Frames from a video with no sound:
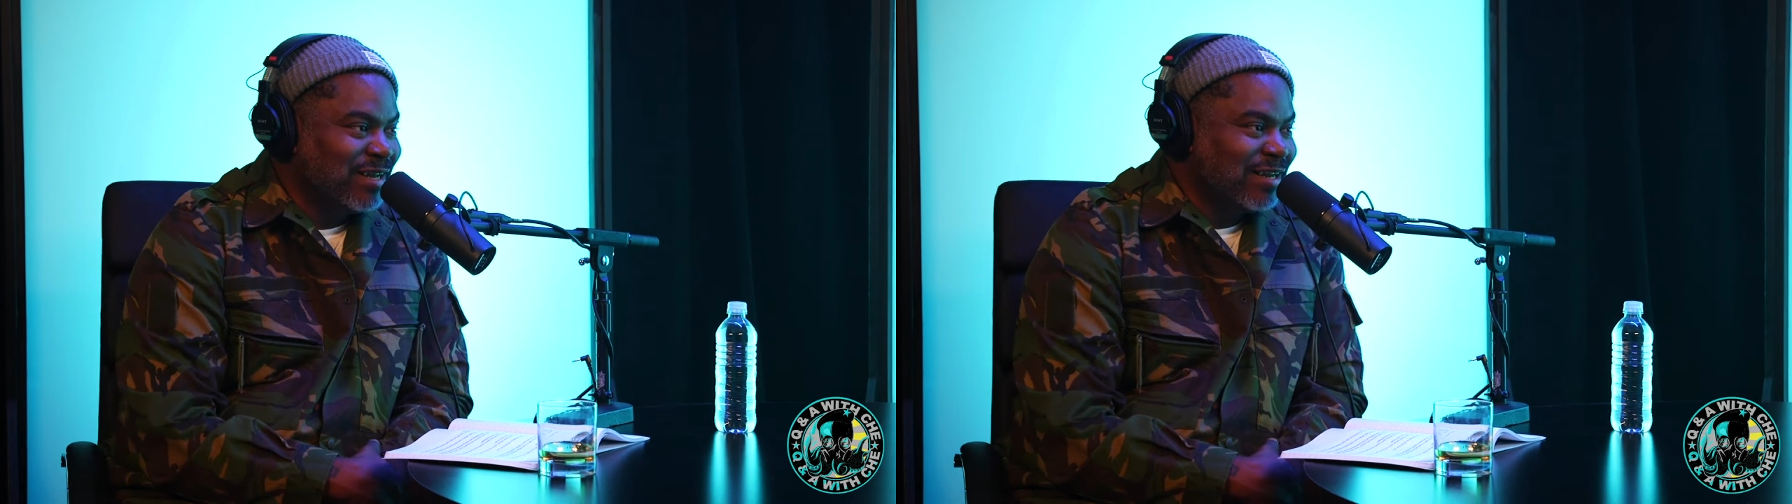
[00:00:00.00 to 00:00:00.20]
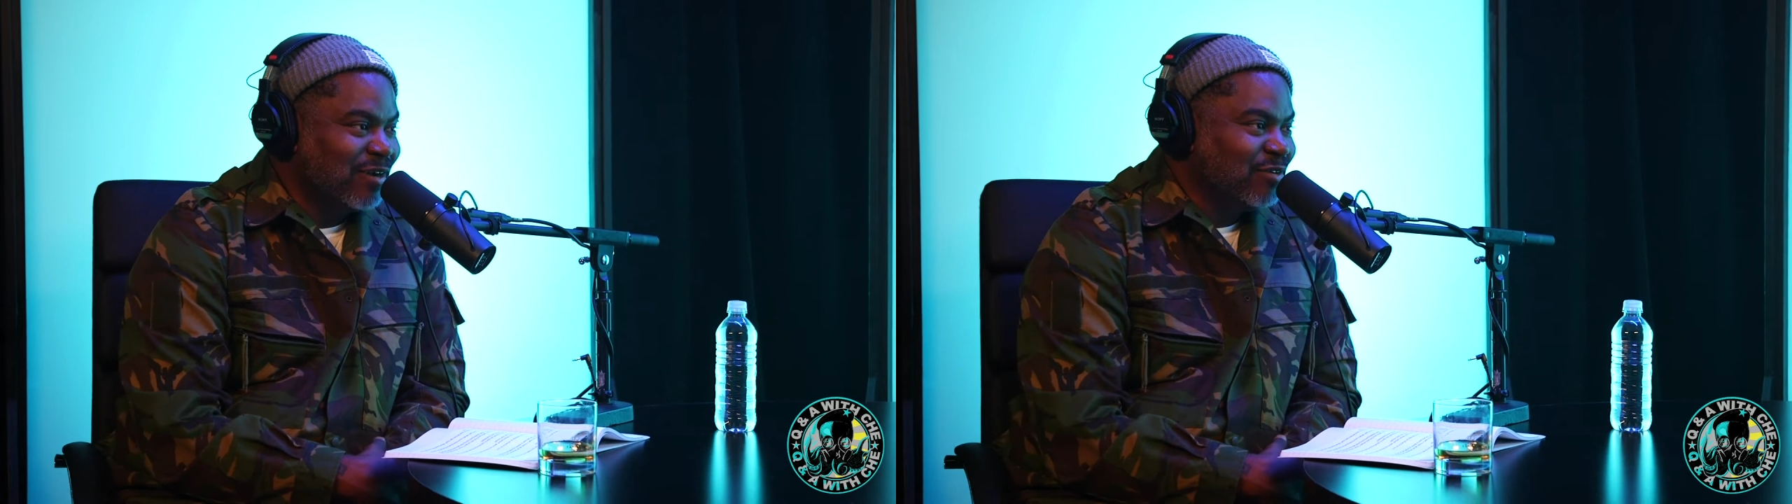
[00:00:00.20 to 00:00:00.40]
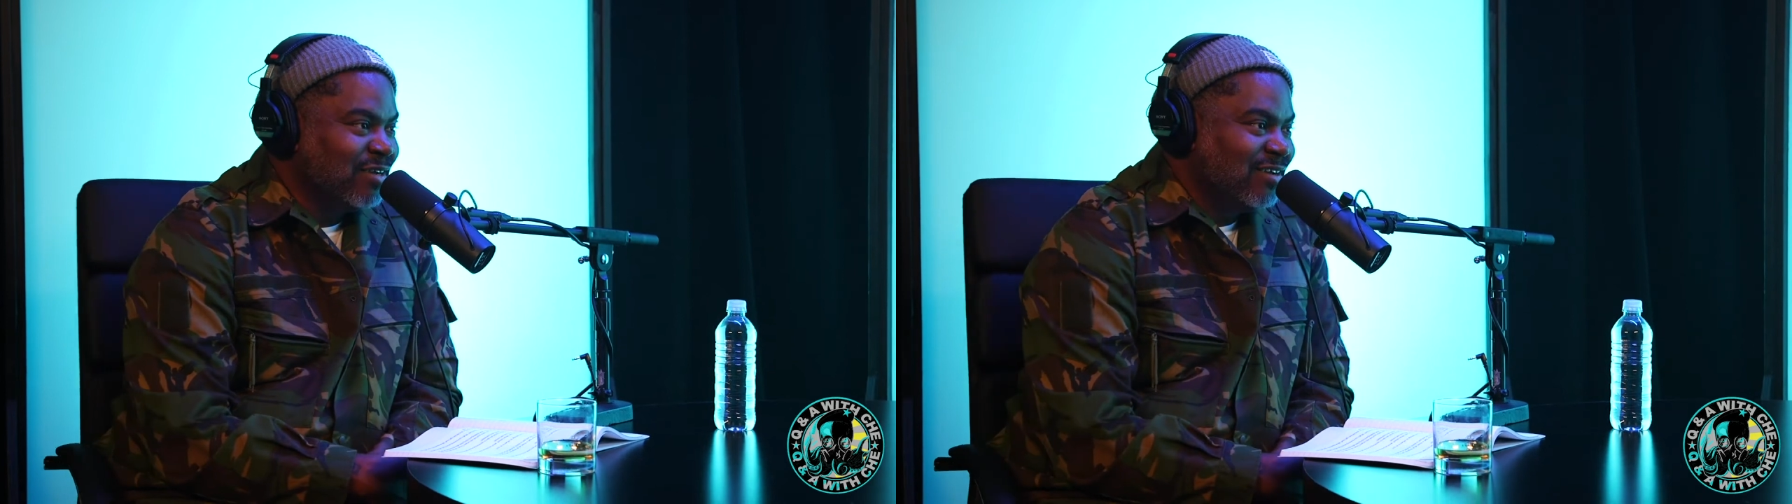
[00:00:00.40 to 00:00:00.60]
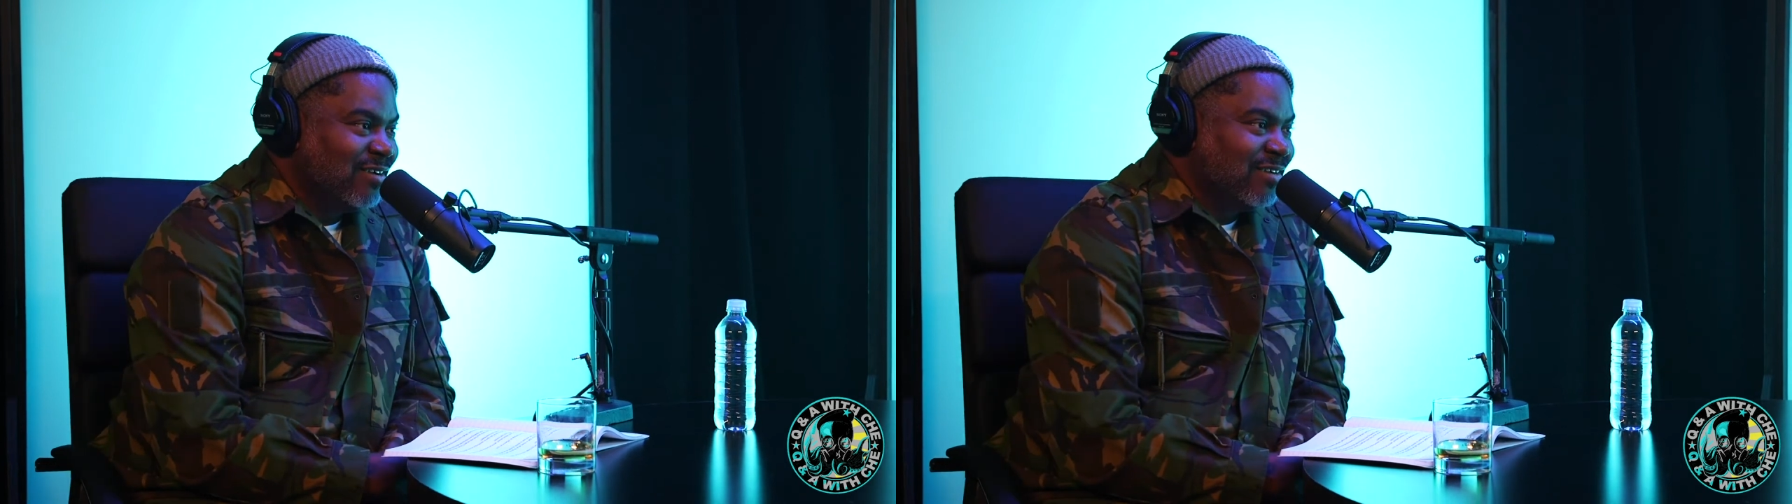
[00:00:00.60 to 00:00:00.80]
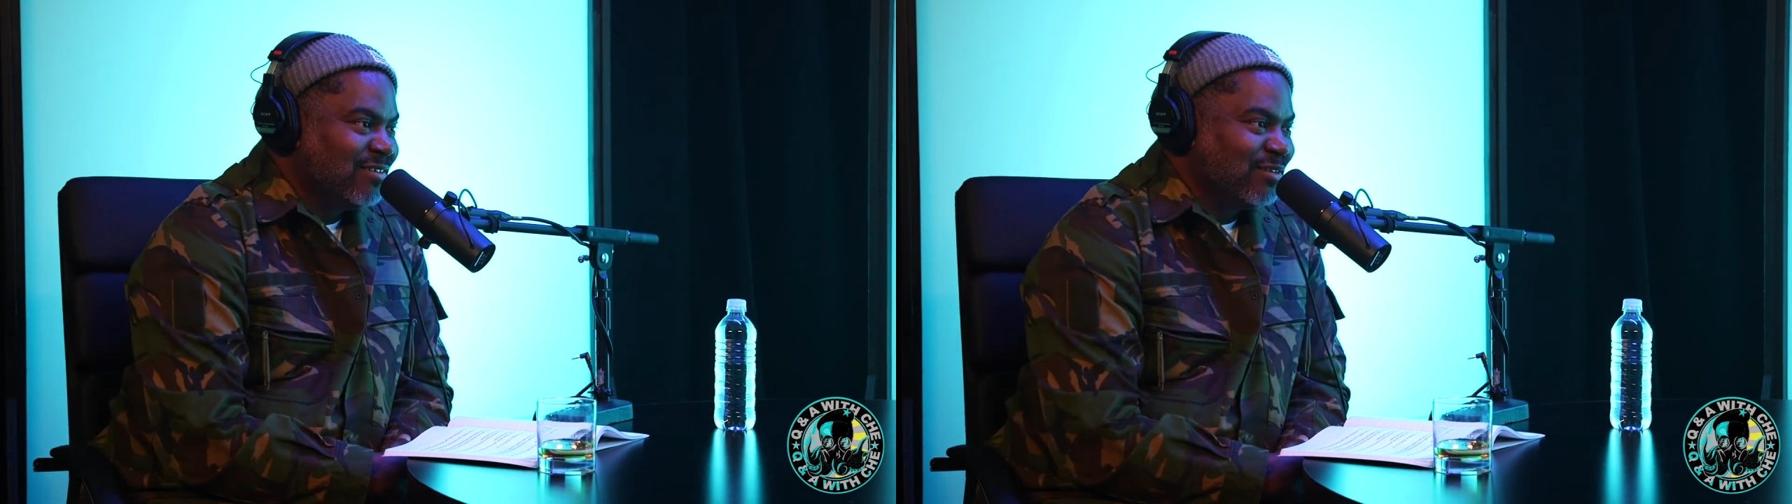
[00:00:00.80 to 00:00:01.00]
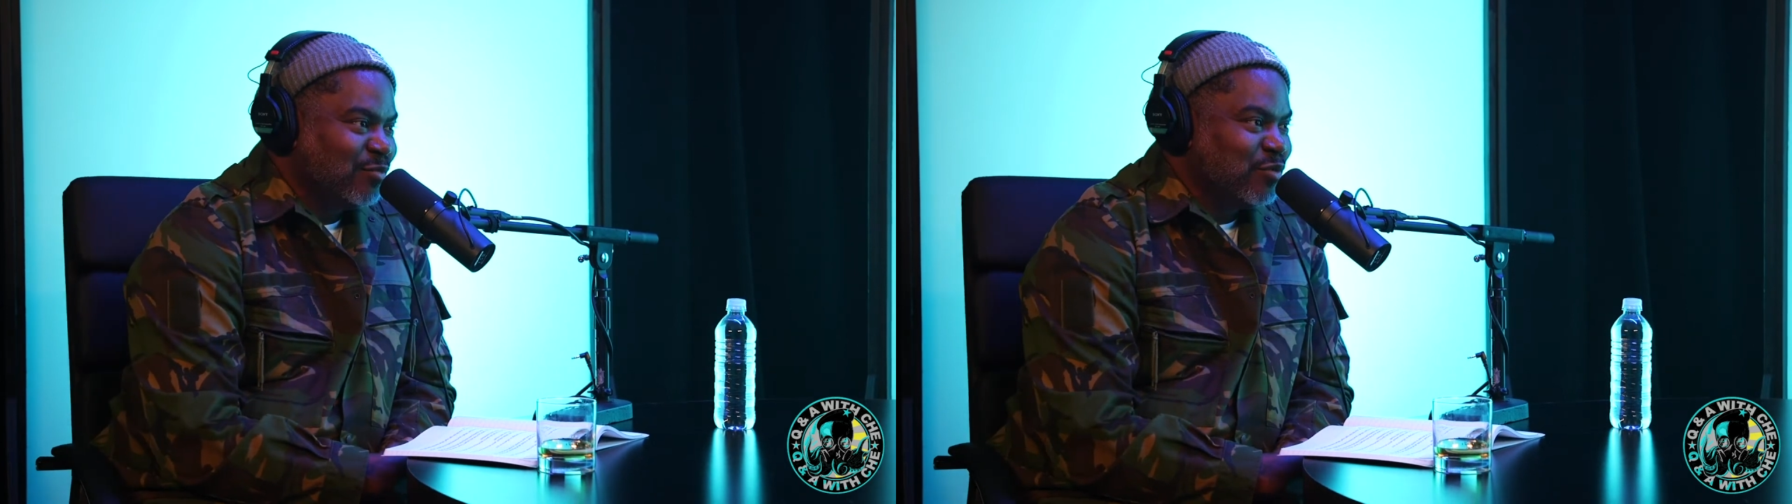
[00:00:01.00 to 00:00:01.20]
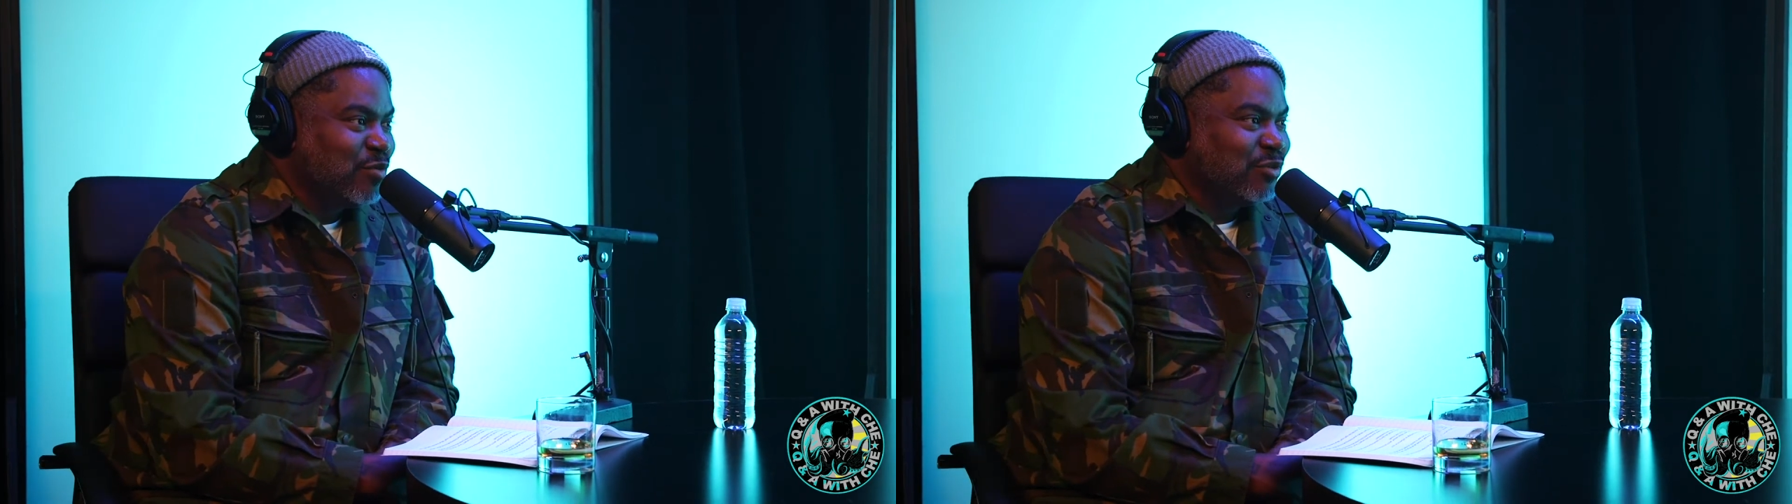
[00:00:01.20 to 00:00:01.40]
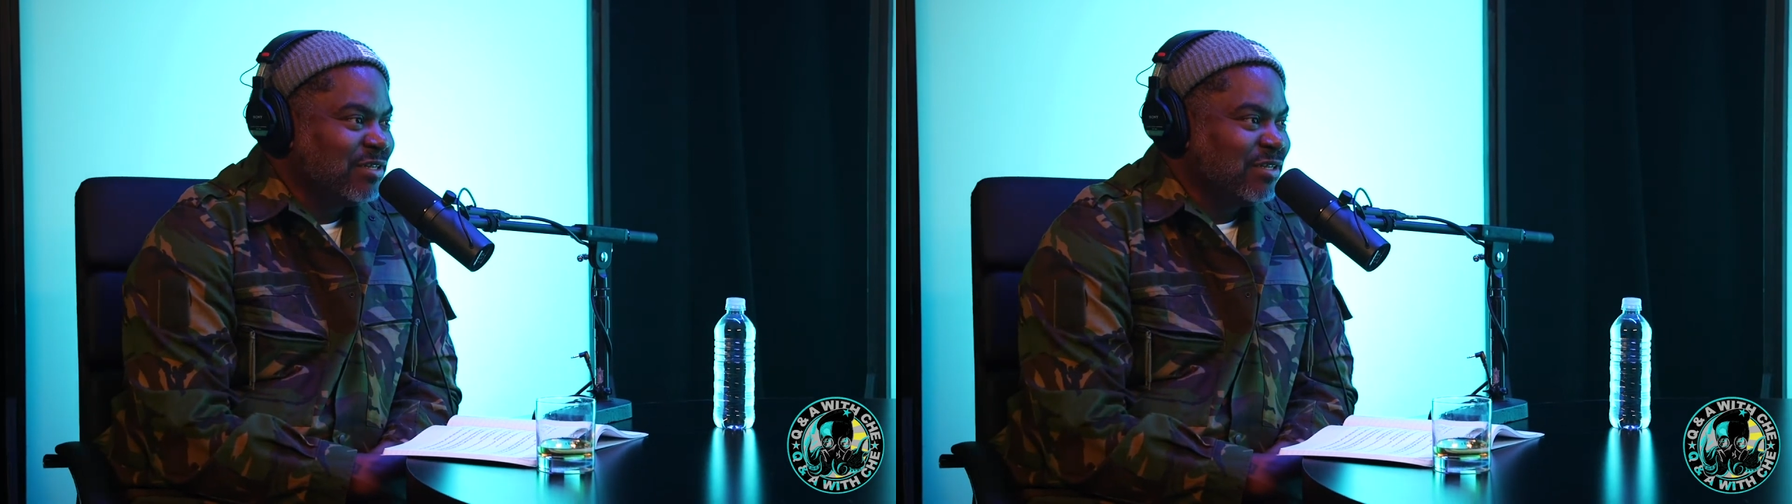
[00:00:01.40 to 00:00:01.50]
that out. You know, people yeah.